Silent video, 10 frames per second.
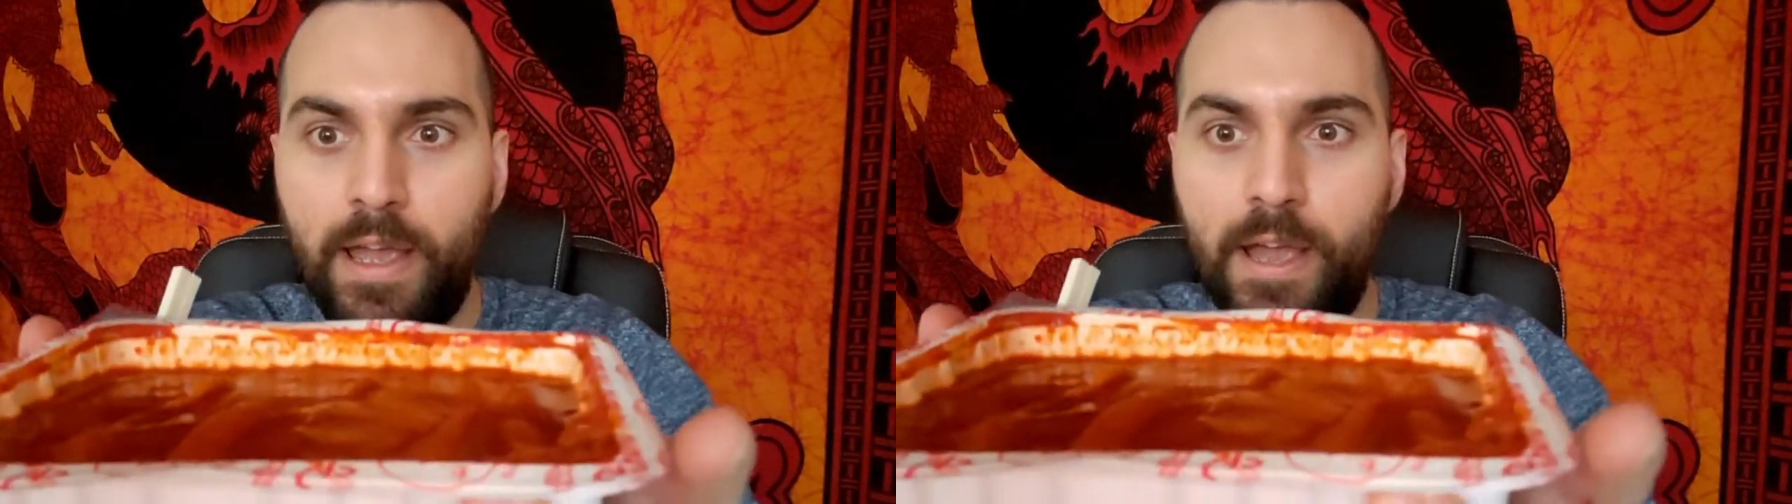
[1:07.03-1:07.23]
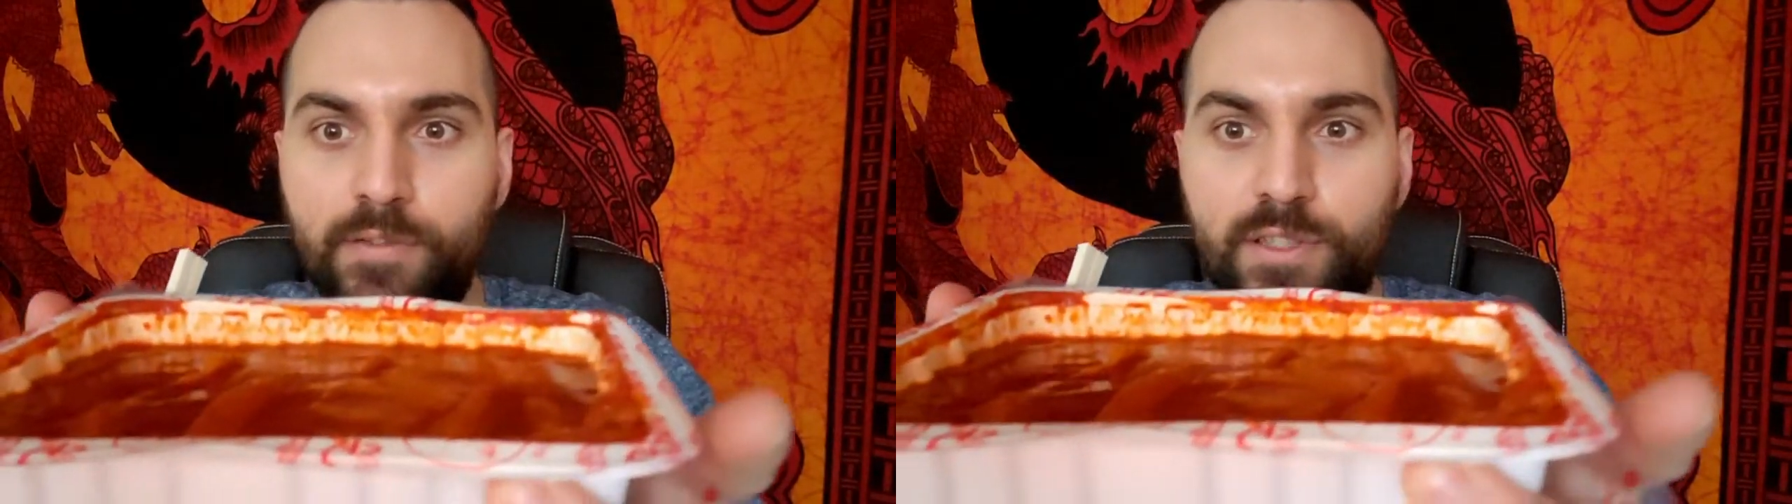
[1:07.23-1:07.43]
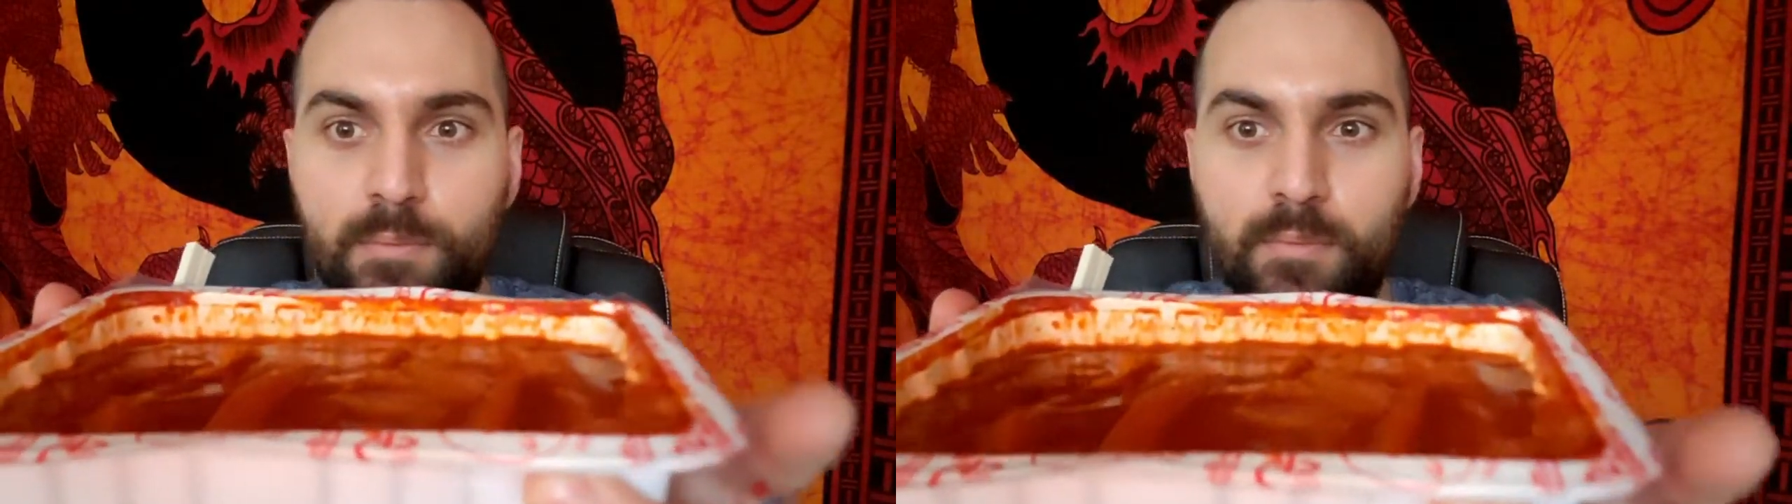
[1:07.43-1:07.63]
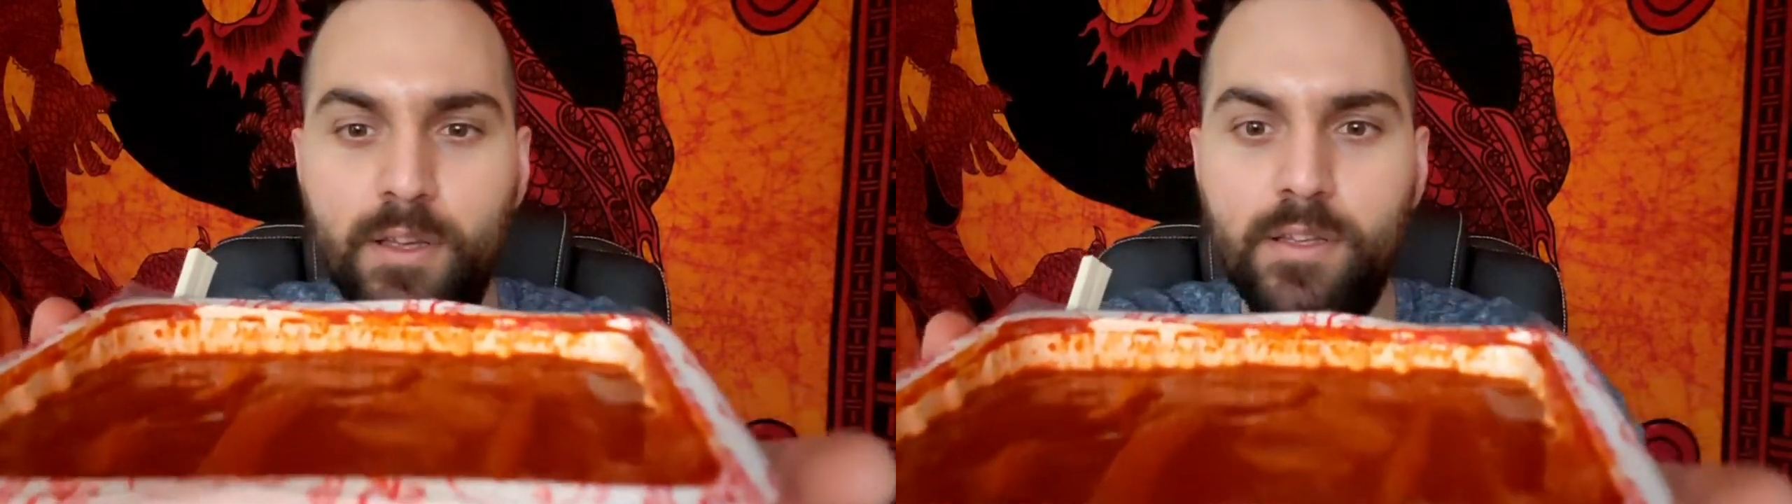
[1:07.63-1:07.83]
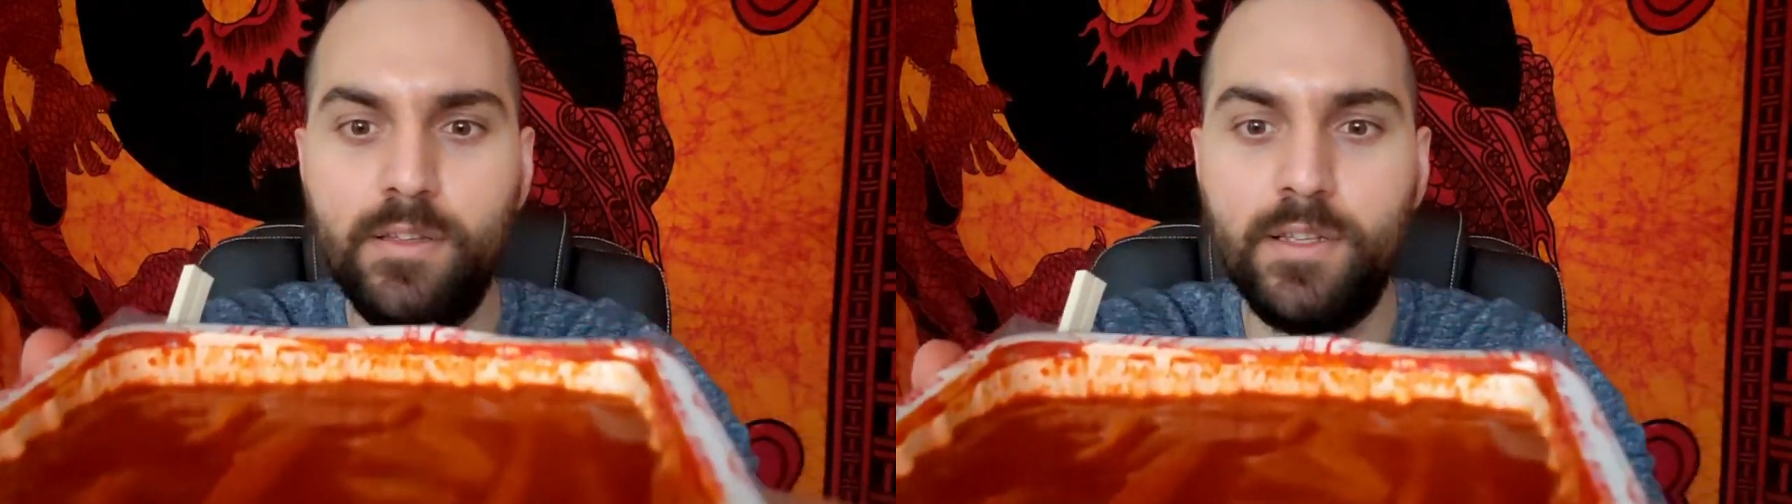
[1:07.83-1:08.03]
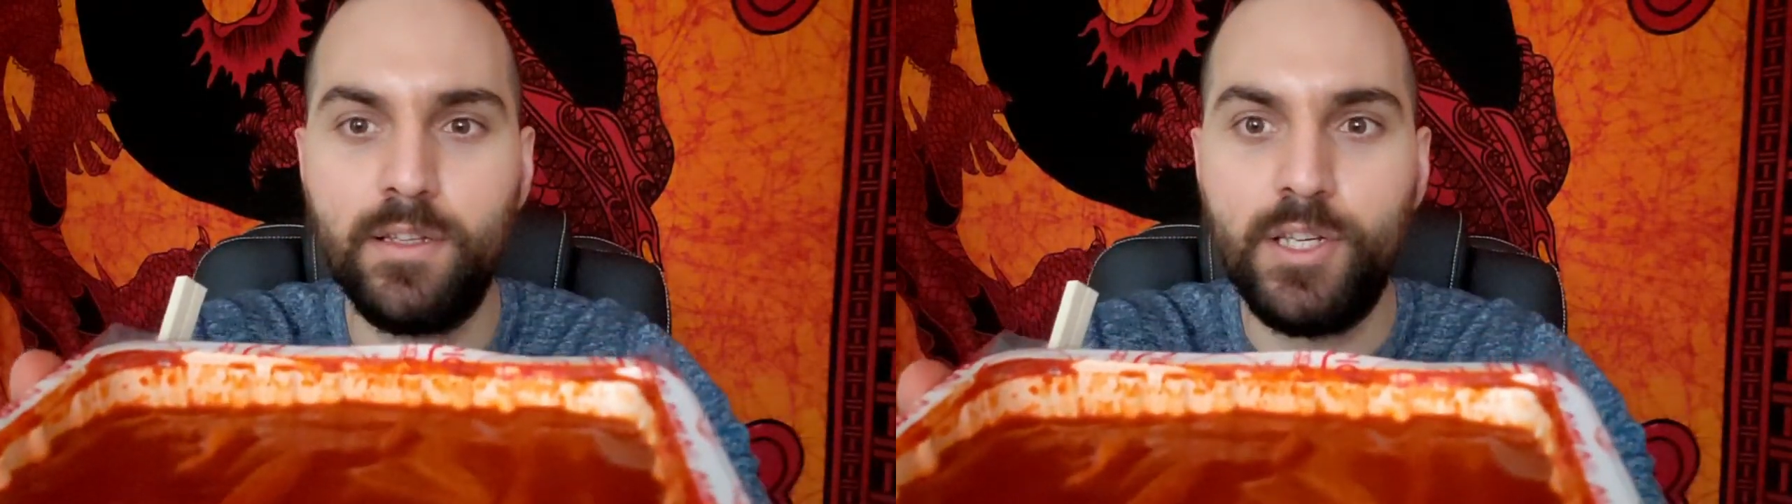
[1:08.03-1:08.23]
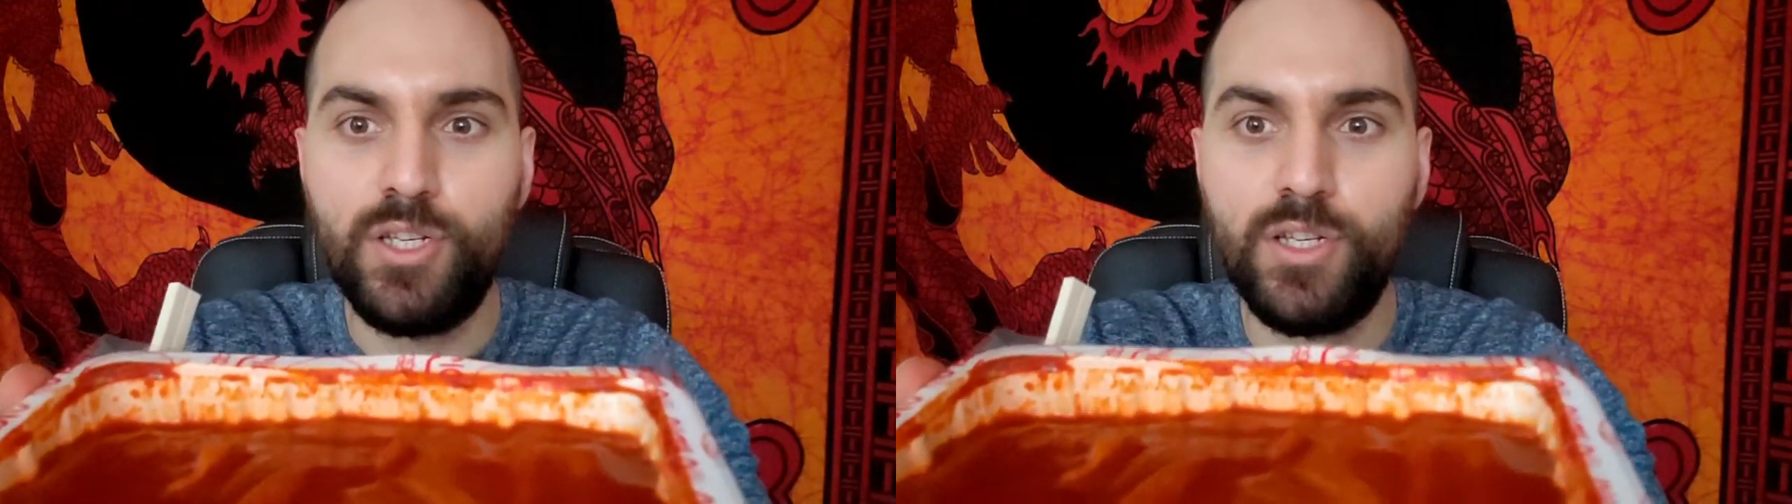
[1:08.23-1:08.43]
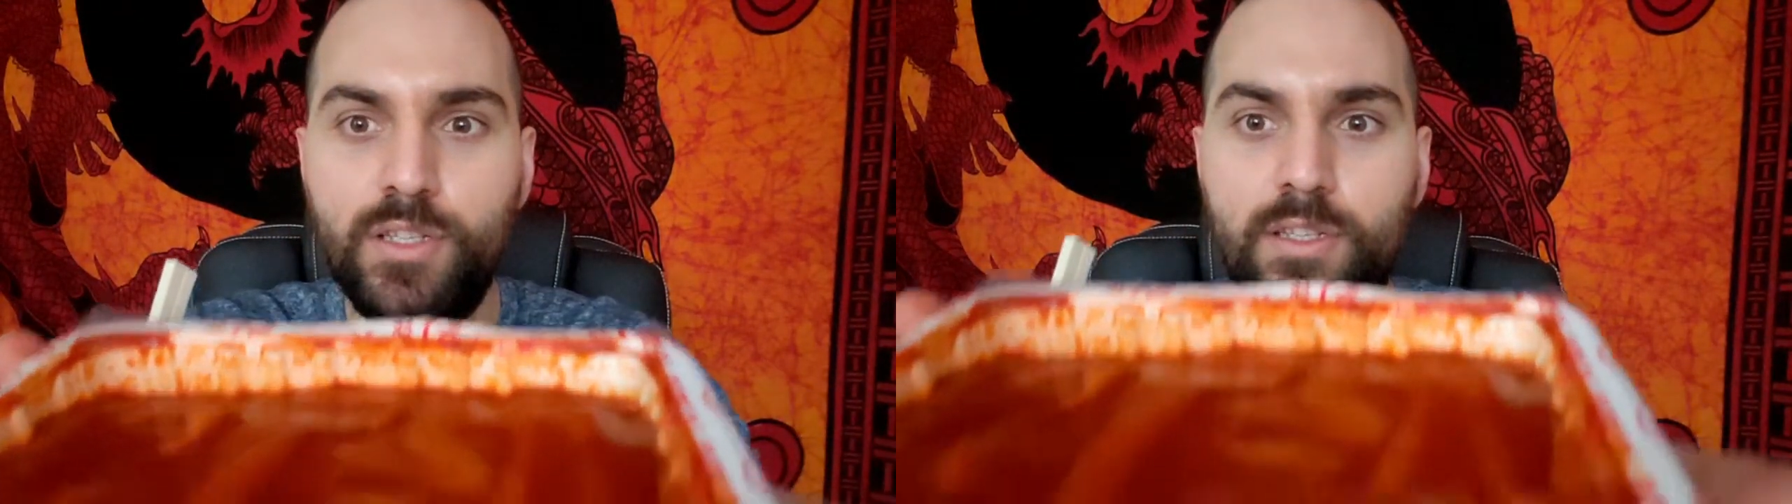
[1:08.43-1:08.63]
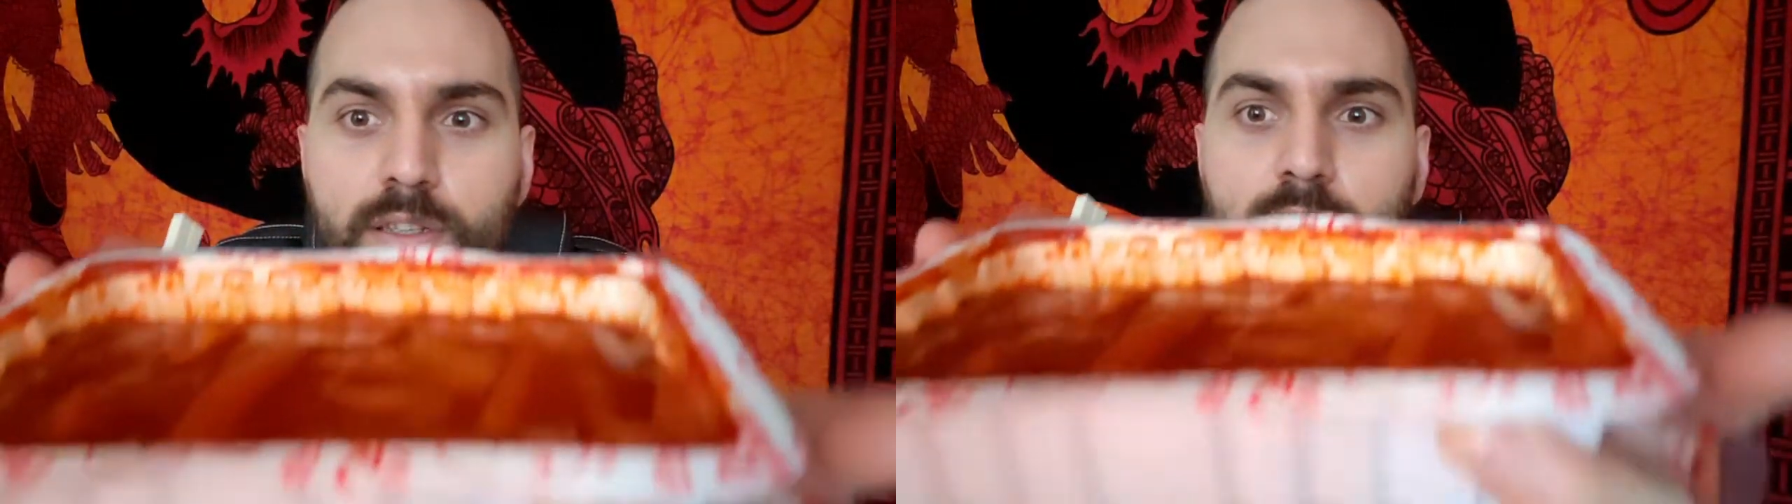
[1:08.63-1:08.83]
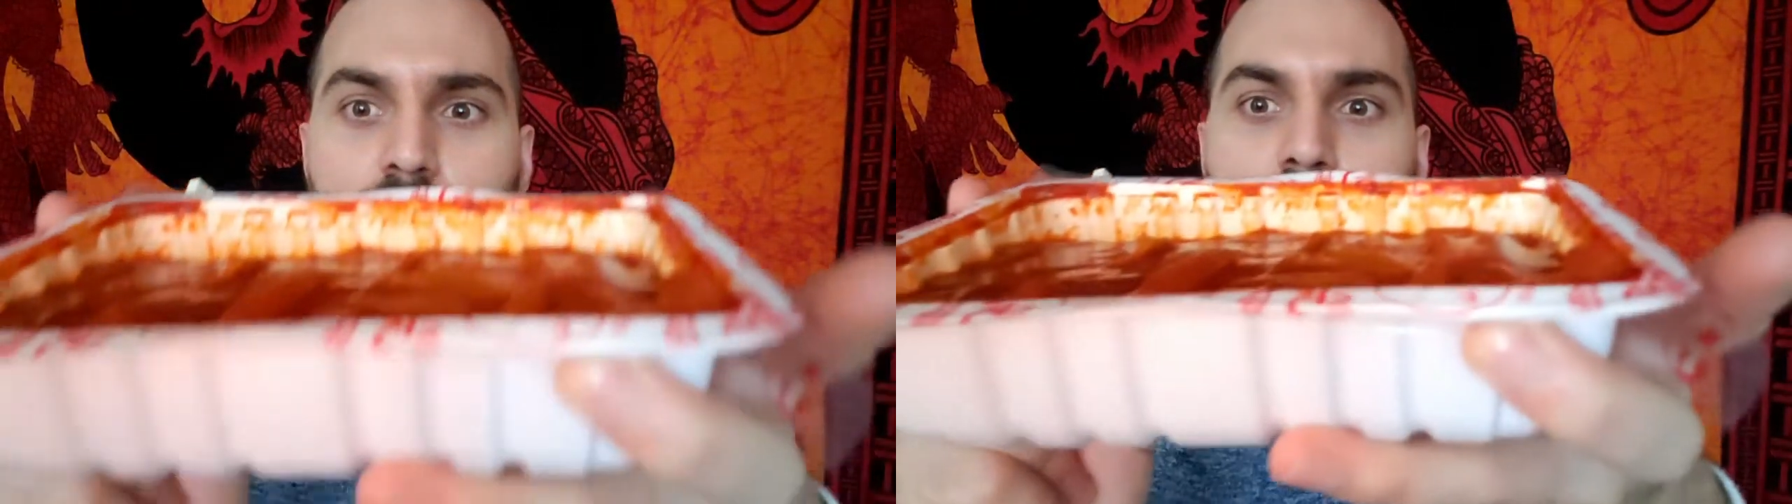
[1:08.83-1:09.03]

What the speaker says: have some delicious